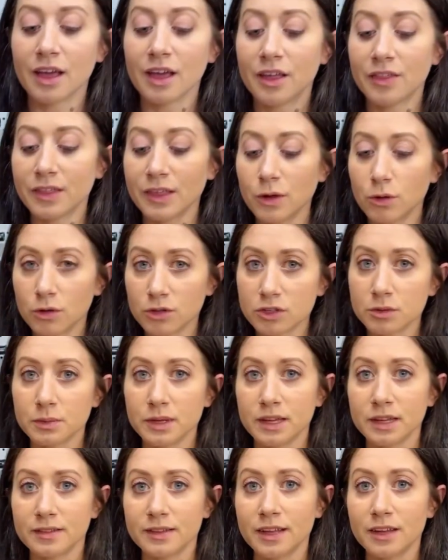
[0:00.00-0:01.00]
the
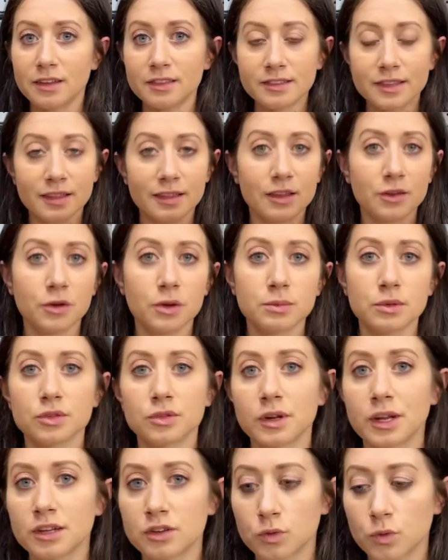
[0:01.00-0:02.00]
Ultimate. They all say they go up to
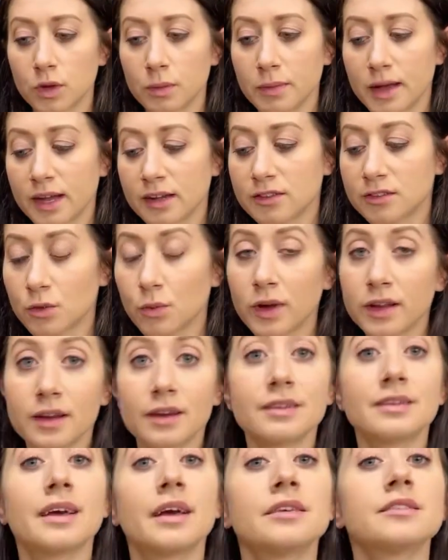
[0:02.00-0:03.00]
300 Win Mag, so why
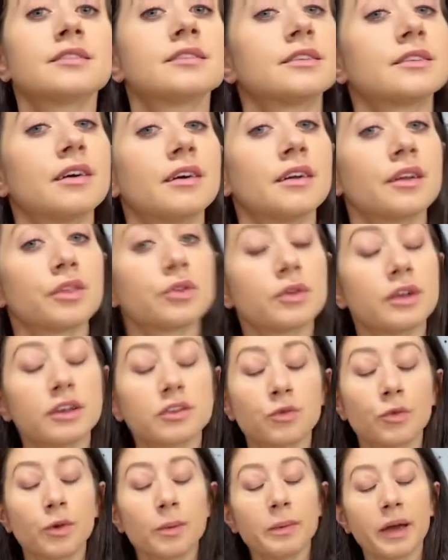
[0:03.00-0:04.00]
not test it on a
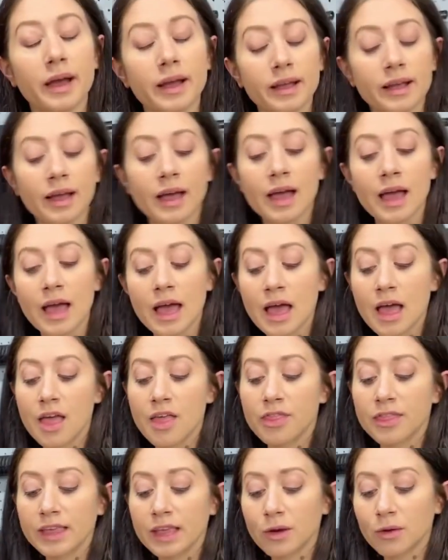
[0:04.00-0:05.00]
300 Win Mag?
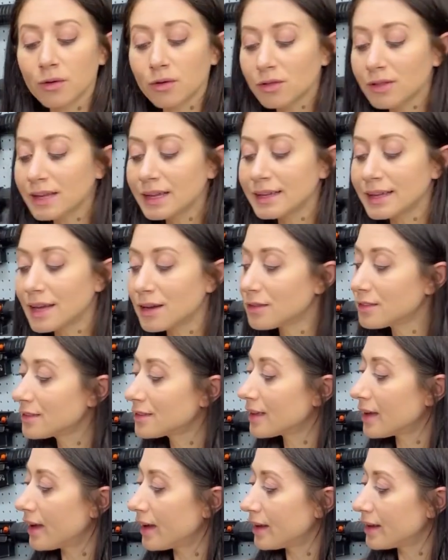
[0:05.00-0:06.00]
The only
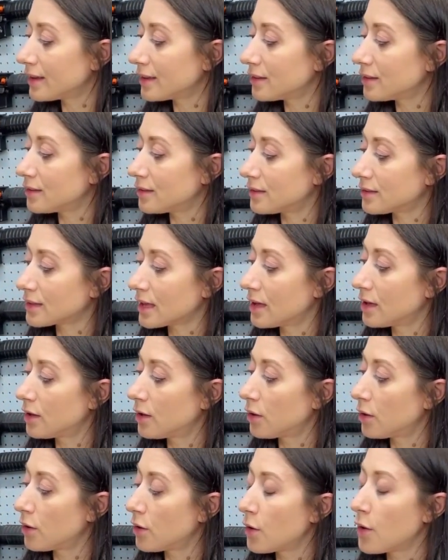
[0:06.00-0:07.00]
downside is
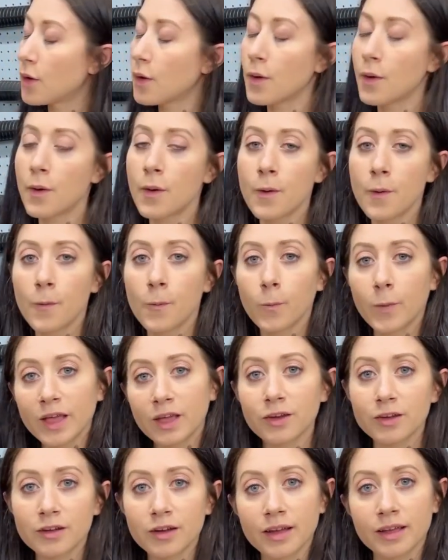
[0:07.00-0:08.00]
we
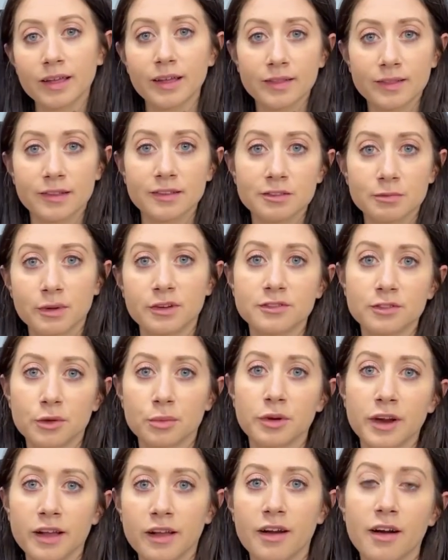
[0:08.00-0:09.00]
could not get this muzzle
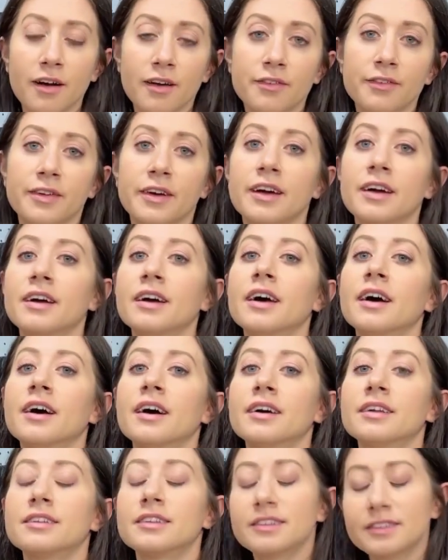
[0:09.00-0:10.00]
brake off
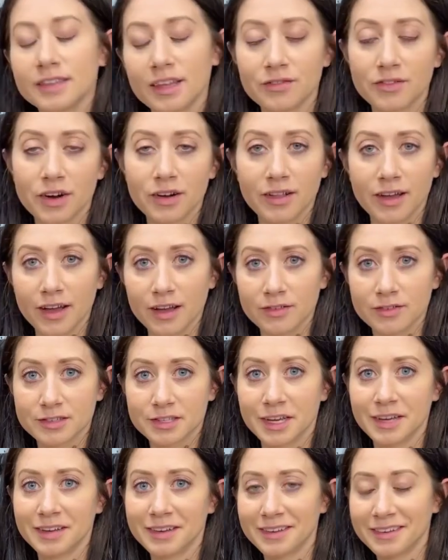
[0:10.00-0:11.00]
to save our lives.
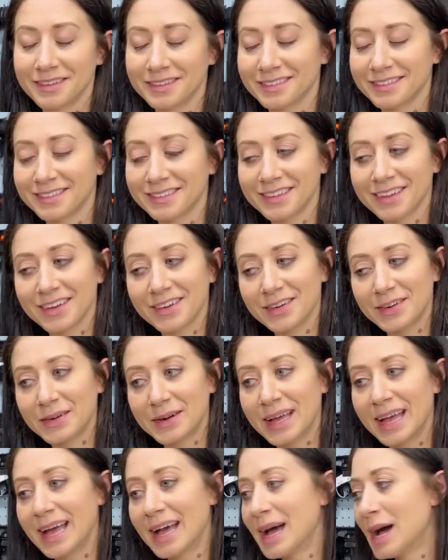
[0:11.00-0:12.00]
So
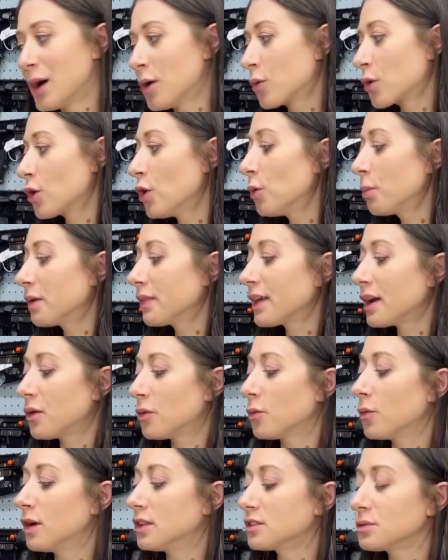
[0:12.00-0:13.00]
we're hoping that
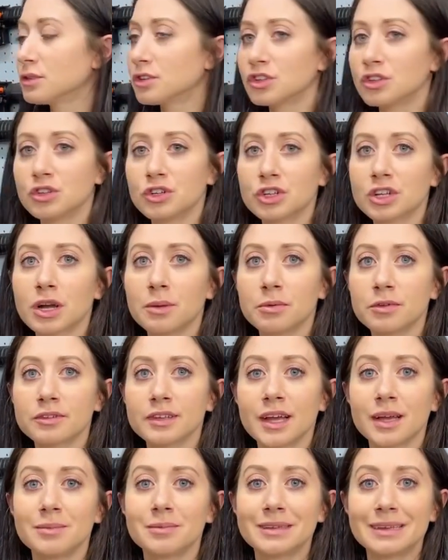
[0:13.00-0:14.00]
once we shoot it a couple of
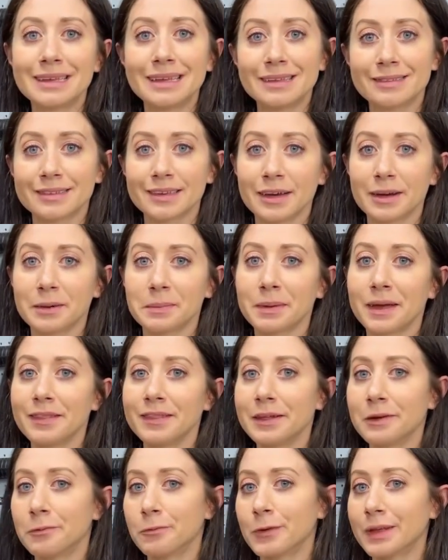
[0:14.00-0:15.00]
times, it heats up and
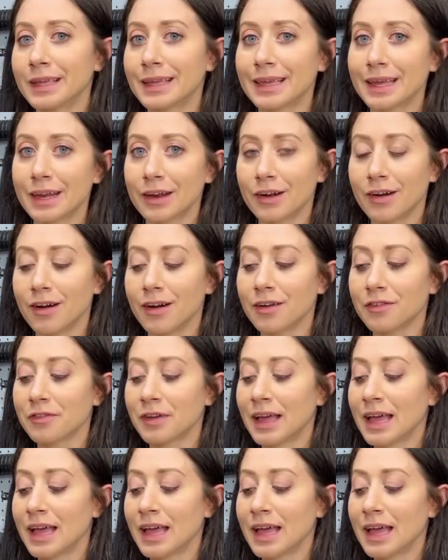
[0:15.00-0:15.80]
then we can get it off.